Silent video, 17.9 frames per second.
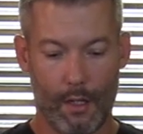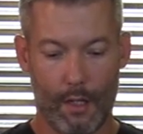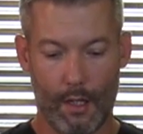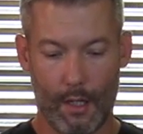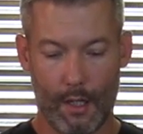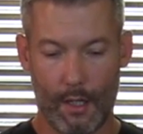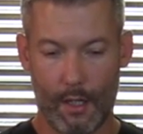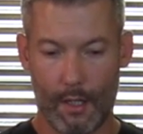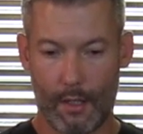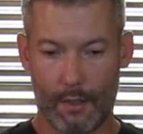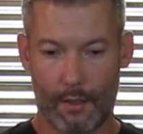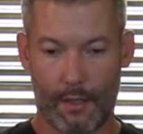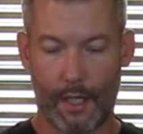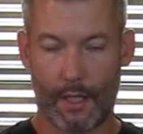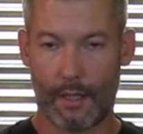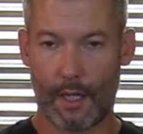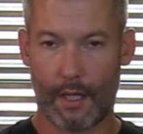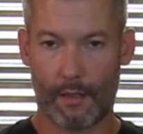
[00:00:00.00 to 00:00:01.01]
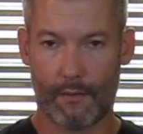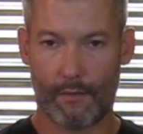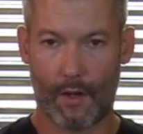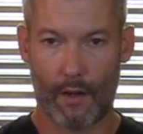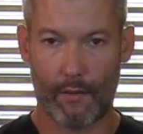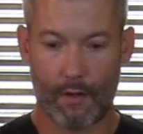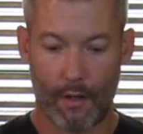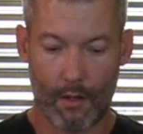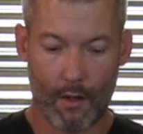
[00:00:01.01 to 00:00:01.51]

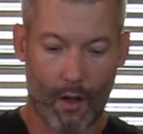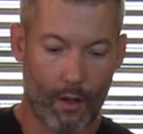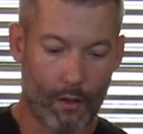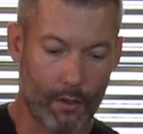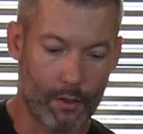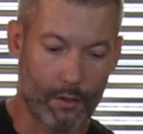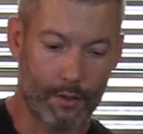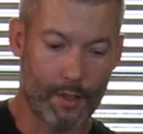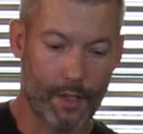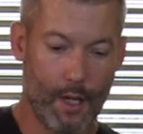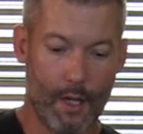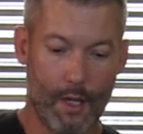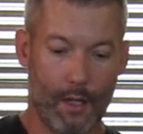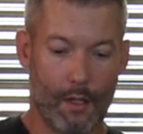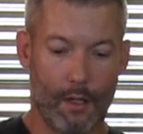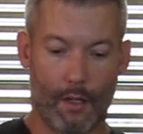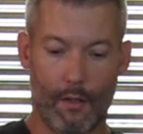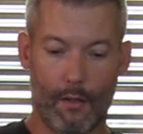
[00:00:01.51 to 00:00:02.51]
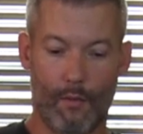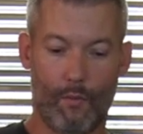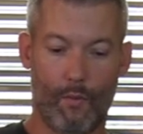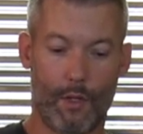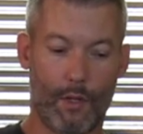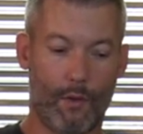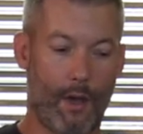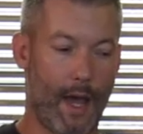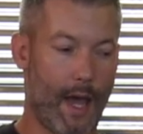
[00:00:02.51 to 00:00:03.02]
$10,500,
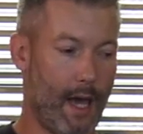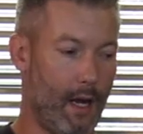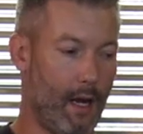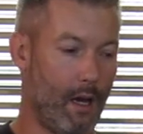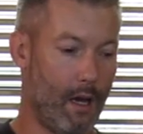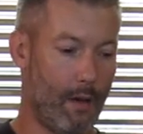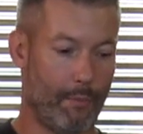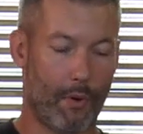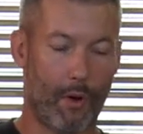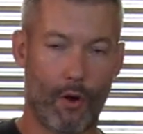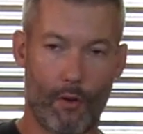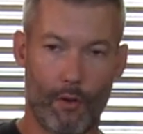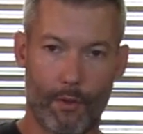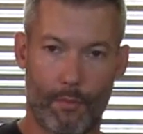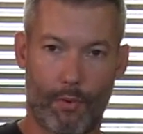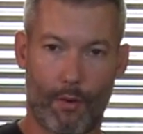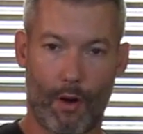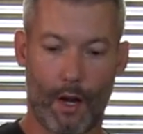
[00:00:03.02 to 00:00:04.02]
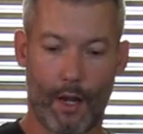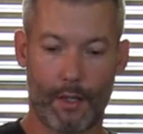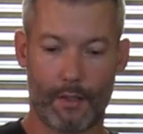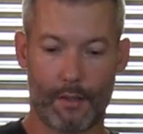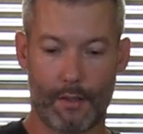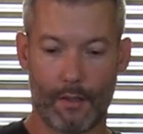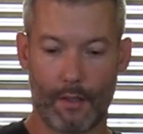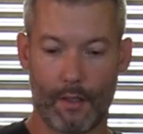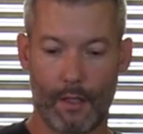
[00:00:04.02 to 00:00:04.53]
when you add up all the
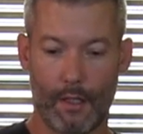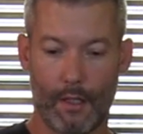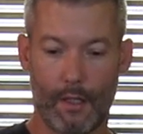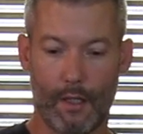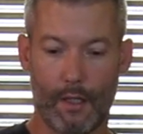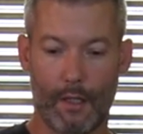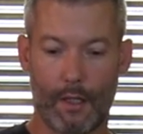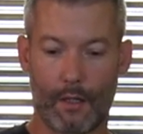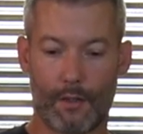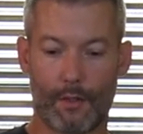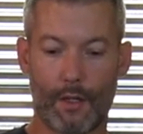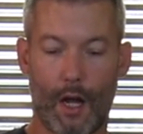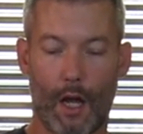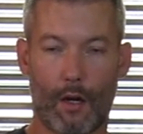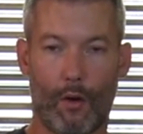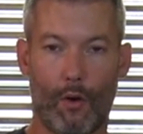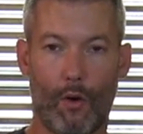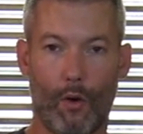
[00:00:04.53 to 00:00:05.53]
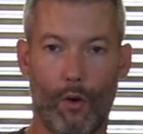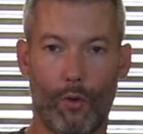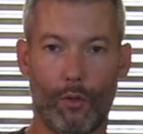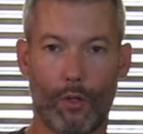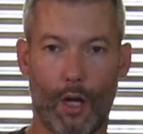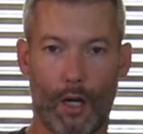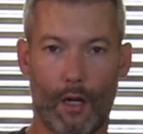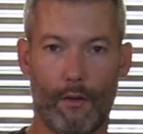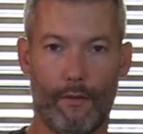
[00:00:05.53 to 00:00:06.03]
price, there's not a
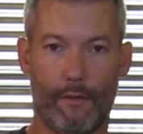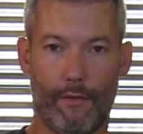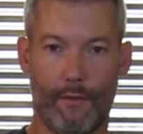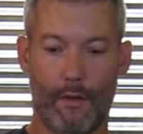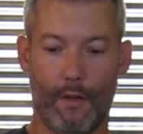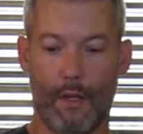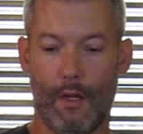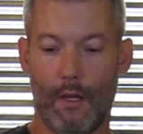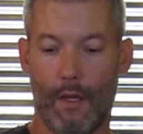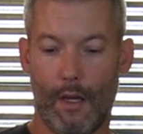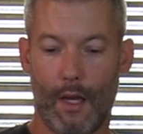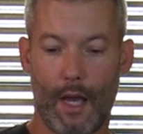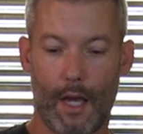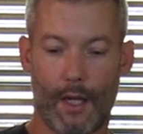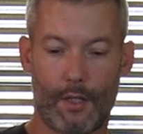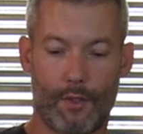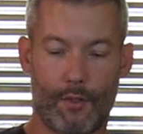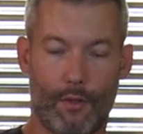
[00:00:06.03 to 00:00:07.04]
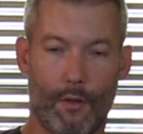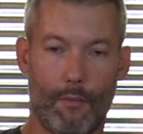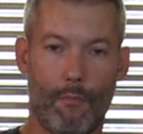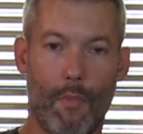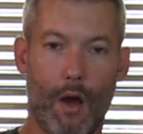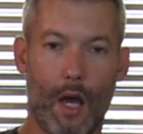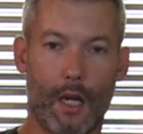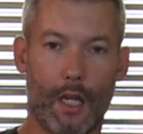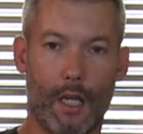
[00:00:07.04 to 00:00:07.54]
whole lot of extra
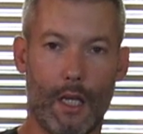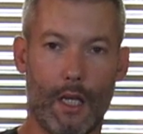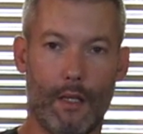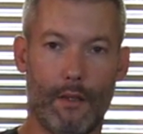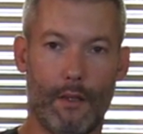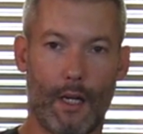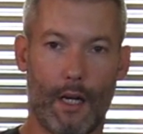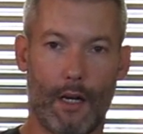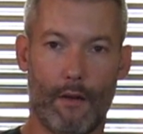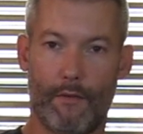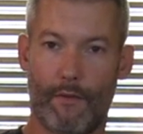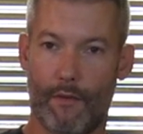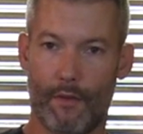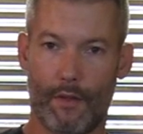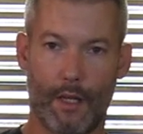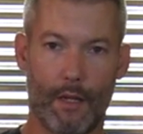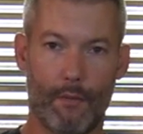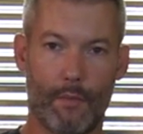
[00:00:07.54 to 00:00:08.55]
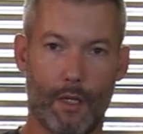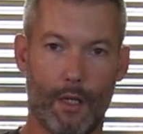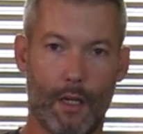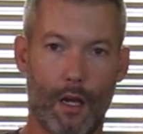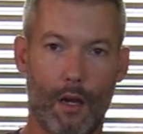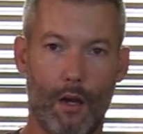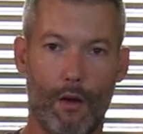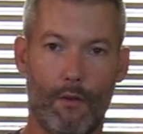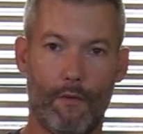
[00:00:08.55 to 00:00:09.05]
money in there for them to
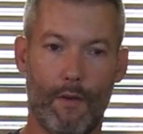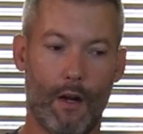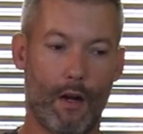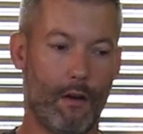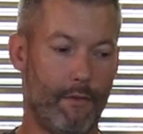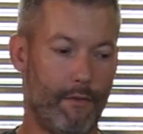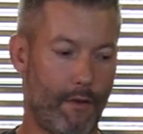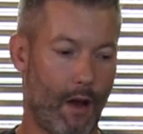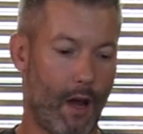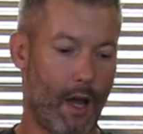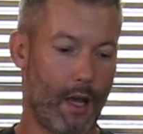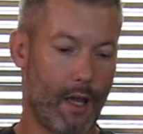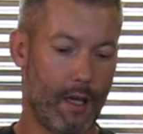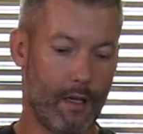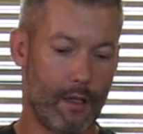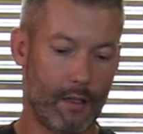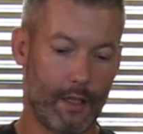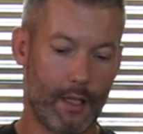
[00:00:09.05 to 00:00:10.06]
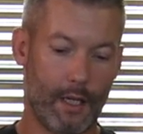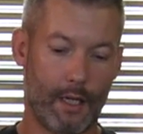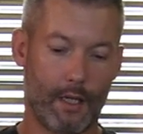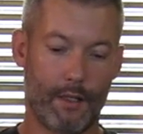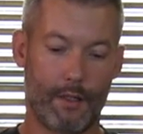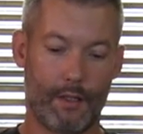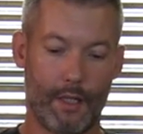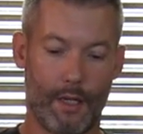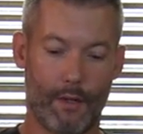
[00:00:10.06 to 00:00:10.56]
go verify it, get
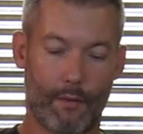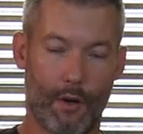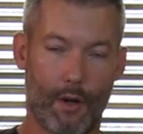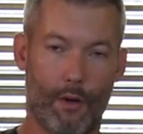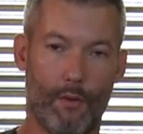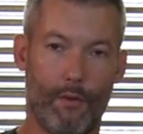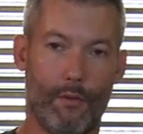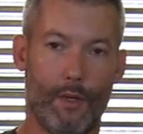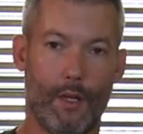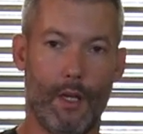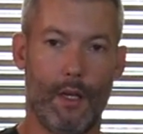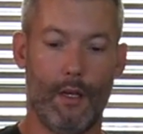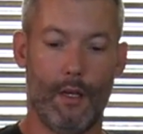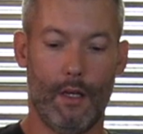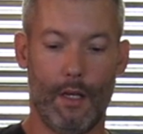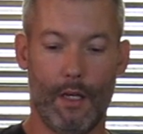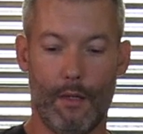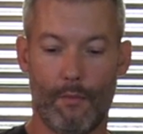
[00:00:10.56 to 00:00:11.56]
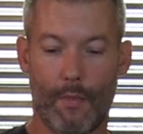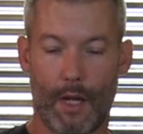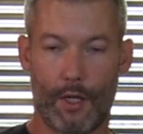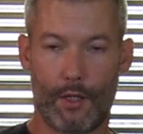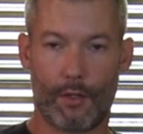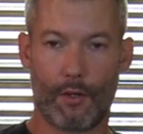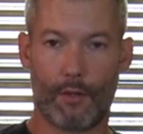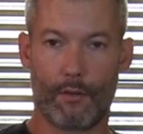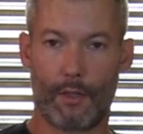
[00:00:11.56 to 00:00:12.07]
it zeroed, and
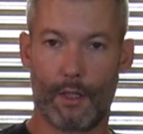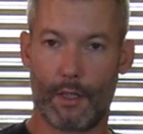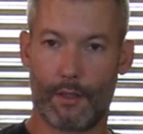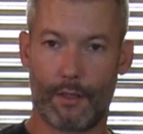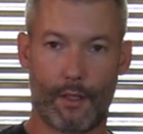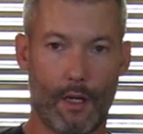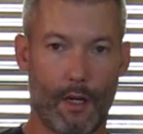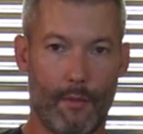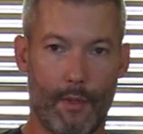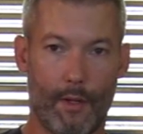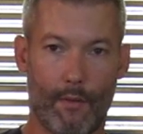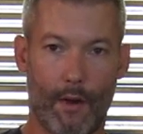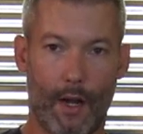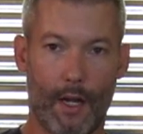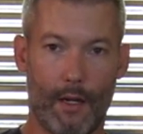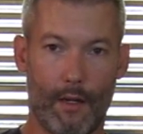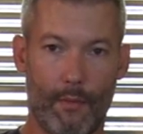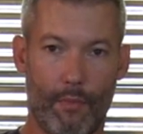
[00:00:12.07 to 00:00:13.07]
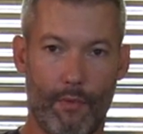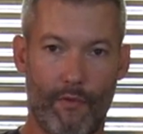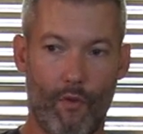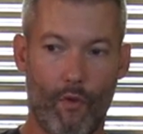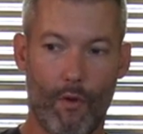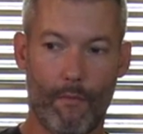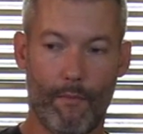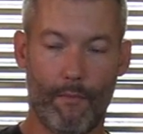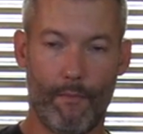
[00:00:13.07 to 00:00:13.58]
make sure that it's going to be ready to
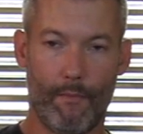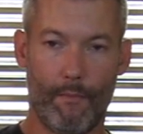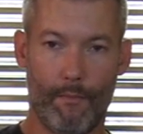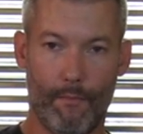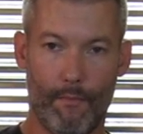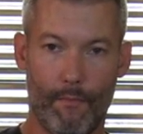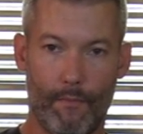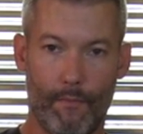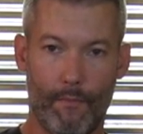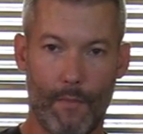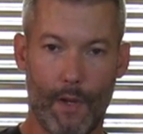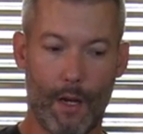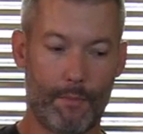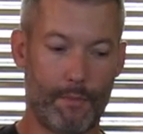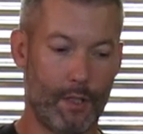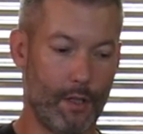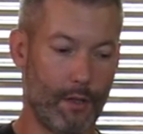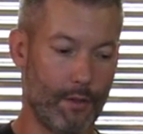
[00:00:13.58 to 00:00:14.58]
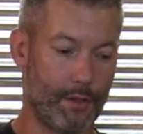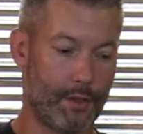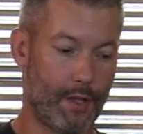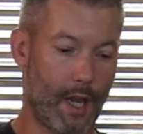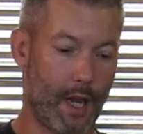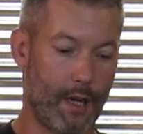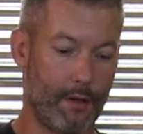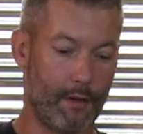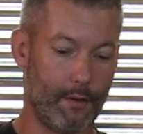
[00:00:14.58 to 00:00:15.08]
perform up to your
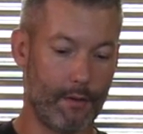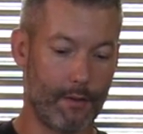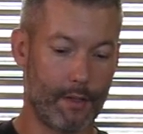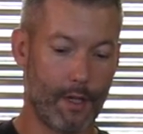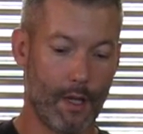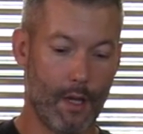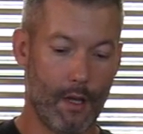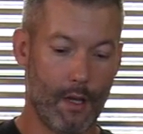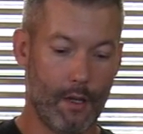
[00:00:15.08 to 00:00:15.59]
standards.